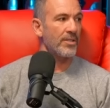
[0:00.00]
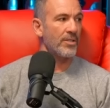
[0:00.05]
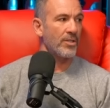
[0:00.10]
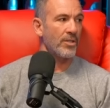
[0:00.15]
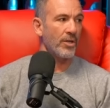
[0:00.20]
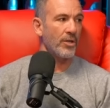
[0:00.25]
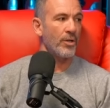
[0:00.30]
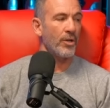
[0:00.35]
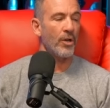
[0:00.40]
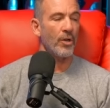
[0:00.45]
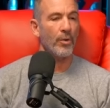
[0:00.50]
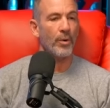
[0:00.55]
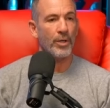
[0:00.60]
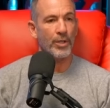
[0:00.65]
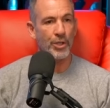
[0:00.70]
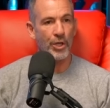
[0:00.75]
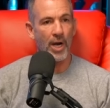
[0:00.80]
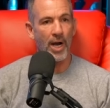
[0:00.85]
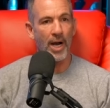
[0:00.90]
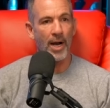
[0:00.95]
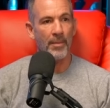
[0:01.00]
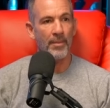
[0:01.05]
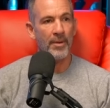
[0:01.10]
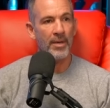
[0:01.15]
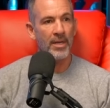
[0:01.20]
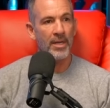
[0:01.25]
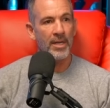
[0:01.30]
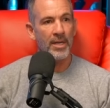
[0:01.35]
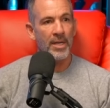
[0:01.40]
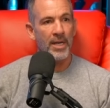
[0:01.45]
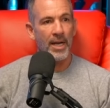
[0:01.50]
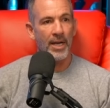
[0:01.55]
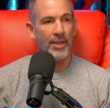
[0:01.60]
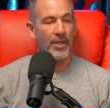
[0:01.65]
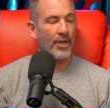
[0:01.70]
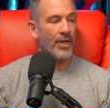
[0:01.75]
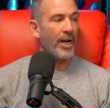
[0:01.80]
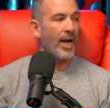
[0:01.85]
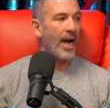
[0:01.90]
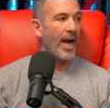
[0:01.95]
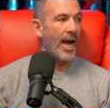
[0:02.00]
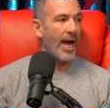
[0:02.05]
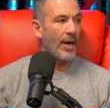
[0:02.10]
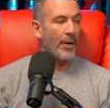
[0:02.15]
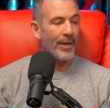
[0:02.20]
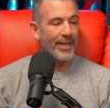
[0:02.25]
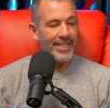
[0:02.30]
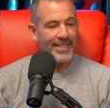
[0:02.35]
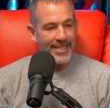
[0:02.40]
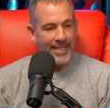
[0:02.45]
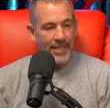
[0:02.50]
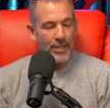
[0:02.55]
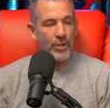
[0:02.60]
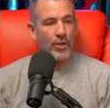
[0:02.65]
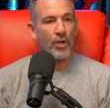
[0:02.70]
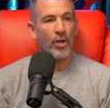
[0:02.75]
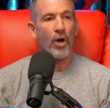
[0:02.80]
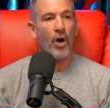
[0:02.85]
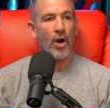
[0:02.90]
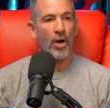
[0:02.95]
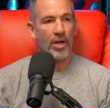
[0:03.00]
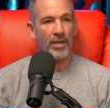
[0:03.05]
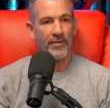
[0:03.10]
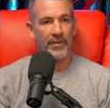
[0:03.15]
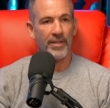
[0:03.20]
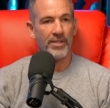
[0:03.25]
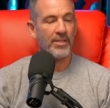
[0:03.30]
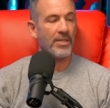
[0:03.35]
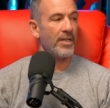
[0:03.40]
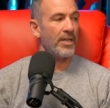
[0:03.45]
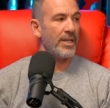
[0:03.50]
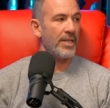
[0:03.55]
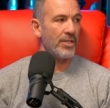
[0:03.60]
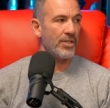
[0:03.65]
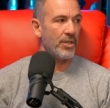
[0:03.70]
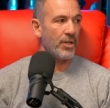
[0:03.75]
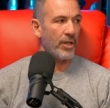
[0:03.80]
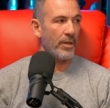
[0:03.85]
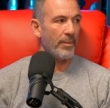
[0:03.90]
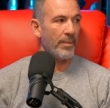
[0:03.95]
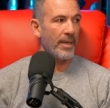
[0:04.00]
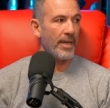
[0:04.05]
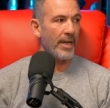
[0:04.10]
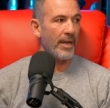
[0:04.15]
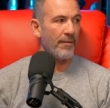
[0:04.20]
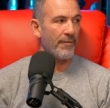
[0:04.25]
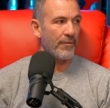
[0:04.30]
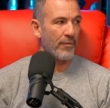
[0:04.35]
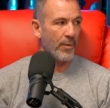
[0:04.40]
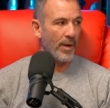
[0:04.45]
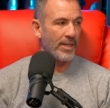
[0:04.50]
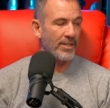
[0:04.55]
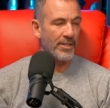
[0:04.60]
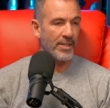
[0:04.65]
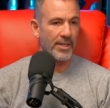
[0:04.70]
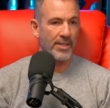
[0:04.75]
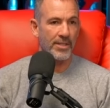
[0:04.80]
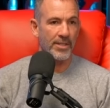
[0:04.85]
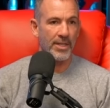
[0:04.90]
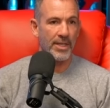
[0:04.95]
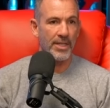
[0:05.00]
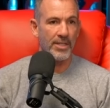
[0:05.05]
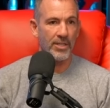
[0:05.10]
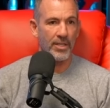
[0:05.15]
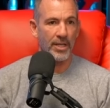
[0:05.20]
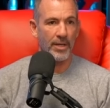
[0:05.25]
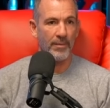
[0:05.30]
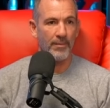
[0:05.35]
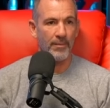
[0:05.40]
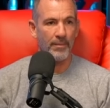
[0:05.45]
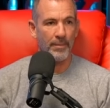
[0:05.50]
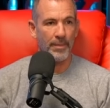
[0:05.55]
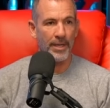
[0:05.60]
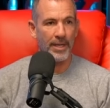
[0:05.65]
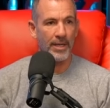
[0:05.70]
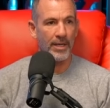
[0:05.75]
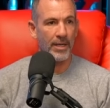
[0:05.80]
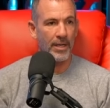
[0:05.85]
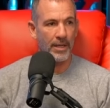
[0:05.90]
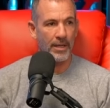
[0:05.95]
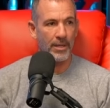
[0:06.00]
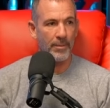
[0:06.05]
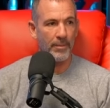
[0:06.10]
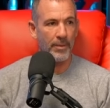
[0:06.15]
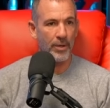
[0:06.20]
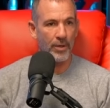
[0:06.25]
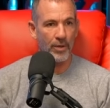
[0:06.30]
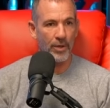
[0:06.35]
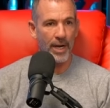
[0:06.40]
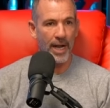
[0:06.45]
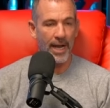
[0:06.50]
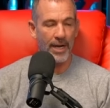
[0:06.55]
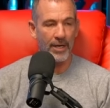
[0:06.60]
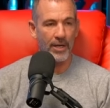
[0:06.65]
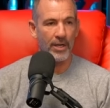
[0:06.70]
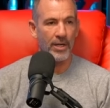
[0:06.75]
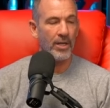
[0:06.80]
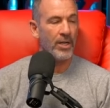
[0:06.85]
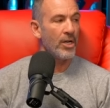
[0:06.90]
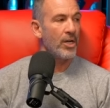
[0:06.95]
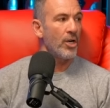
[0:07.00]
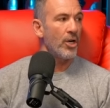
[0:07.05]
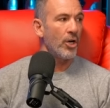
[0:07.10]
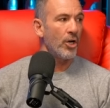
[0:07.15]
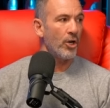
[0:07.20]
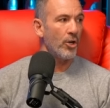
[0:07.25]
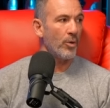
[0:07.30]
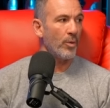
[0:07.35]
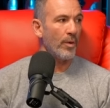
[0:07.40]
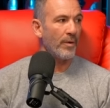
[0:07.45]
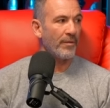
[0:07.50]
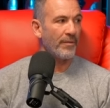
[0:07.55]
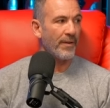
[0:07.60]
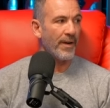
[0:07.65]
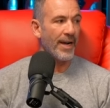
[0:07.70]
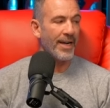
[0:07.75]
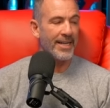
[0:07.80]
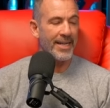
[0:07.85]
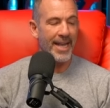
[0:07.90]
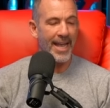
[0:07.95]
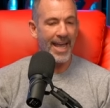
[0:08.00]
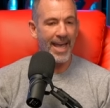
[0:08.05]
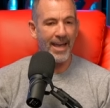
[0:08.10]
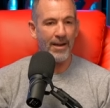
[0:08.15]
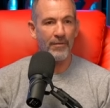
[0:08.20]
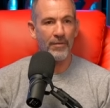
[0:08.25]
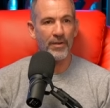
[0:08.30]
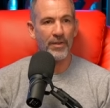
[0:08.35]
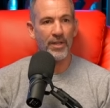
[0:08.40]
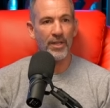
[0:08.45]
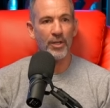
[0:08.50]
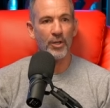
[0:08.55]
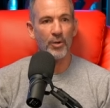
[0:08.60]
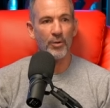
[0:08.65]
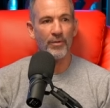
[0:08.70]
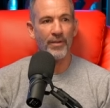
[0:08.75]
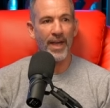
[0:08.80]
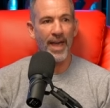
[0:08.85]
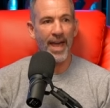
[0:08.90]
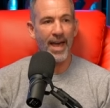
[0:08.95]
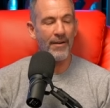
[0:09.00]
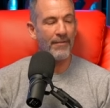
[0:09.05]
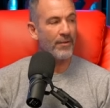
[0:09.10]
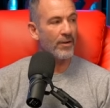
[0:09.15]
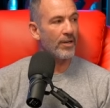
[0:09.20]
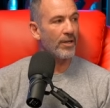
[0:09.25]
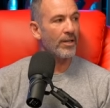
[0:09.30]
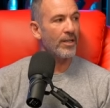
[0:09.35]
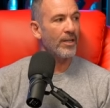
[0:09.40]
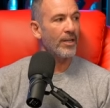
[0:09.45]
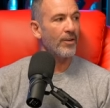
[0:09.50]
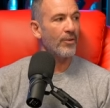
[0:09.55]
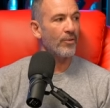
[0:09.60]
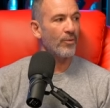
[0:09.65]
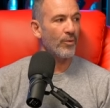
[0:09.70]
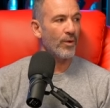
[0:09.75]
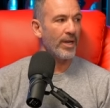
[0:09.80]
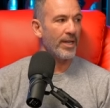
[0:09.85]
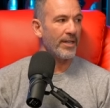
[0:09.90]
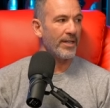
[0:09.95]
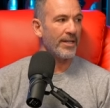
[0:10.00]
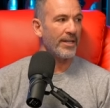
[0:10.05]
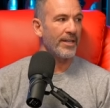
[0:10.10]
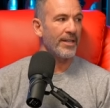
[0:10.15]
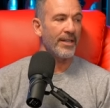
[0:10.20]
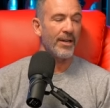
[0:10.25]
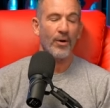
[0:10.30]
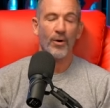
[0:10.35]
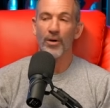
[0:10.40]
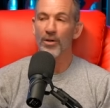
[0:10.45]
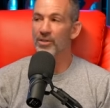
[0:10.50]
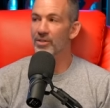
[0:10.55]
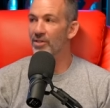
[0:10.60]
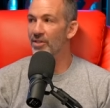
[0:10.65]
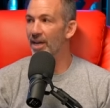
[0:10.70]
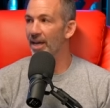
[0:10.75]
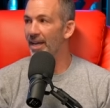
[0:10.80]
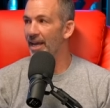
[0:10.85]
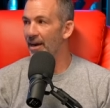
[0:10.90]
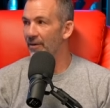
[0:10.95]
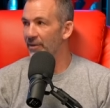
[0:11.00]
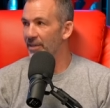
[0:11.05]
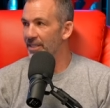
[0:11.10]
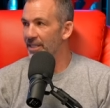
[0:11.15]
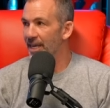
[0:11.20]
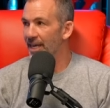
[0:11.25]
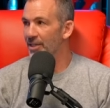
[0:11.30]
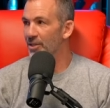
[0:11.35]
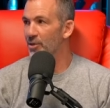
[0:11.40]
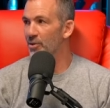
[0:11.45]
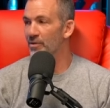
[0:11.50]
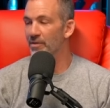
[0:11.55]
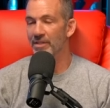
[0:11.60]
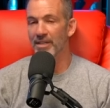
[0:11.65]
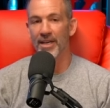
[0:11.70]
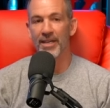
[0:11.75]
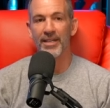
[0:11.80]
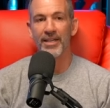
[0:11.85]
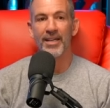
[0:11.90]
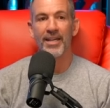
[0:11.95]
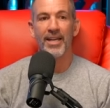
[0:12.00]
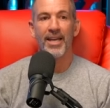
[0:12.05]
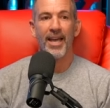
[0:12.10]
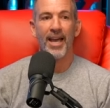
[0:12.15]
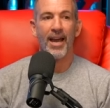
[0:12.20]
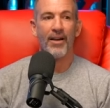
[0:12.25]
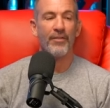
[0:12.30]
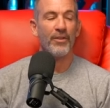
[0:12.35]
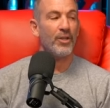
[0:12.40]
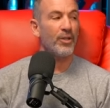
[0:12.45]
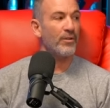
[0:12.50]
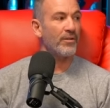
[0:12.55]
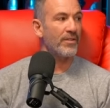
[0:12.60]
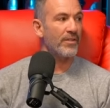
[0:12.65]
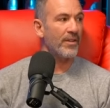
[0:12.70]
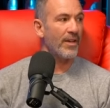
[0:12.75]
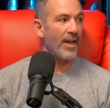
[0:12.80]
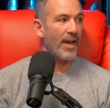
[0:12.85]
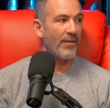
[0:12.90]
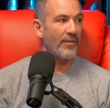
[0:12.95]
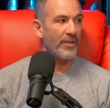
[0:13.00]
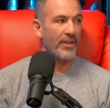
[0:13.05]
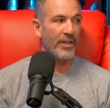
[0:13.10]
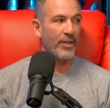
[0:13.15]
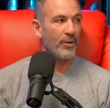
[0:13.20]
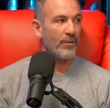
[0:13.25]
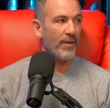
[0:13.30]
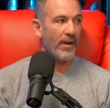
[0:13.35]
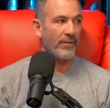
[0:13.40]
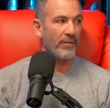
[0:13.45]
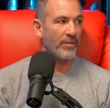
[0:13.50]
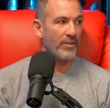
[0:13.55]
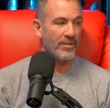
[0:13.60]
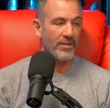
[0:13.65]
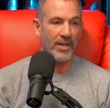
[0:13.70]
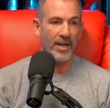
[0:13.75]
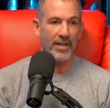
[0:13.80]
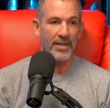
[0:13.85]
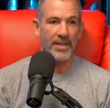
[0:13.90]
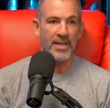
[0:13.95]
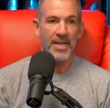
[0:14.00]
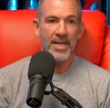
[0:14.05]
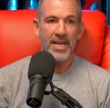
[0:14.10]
So you go to a job, and they're going to hire a digital archivist. He's going to be a forensics. He's going to be a computer hacker who will find everything you've ever written or sent, every text you've sent, everything you've everything you've ever done.